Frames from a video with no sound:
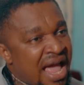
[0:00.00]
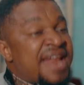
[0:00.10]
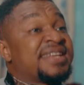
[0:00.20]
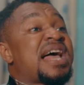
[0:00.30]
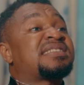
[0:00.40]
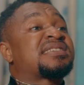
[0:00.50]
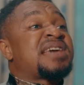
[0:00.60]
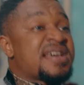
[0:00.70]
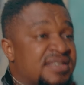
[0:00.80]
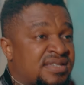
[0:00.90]
And in that
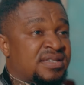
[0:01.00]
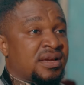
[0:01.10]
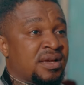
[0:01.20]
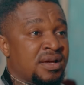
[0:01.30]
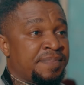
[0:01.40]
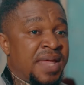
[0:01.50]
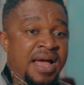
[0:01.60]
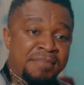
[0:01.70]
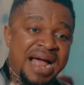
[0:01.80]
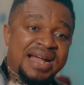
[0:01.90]
case,
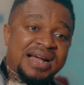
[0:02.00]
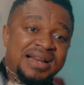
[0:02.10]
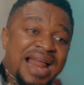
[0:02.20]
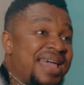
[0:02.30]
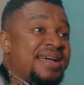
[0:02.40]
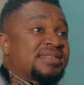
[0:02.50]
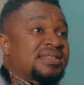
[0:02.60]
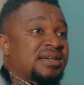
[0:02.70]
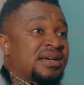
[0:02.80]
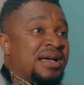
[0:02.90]
my client